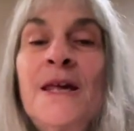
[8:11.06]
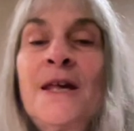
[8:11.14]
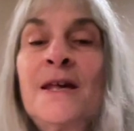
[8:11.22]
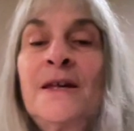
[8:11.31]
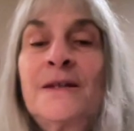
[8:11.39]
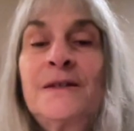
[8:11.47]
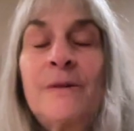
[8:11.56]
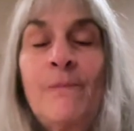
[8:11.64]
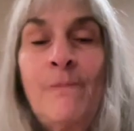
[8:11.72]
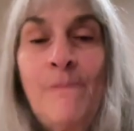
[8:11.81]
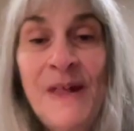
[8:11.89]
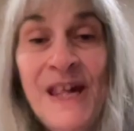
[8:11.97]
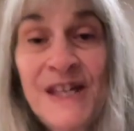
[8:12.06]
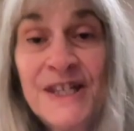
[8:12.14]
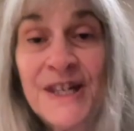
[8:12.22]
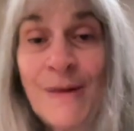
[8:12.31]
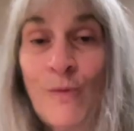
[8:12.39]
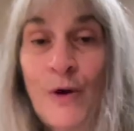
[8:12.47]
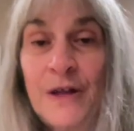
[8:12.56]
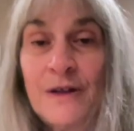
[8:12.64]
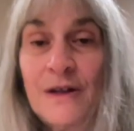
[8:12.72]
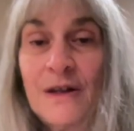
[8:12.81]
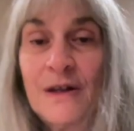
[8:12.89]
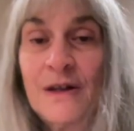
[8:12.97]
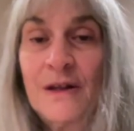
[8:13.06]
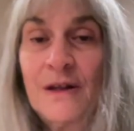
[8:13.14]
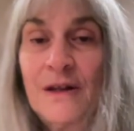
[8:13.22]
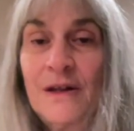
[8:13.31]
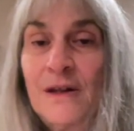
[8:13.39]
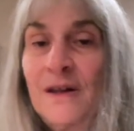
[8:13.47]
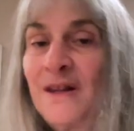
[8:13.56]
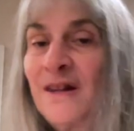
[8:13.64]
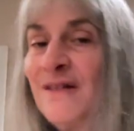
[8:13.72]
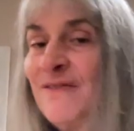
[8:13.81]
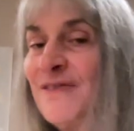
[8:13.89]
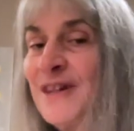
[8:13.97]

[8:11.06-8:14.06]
is be someone you've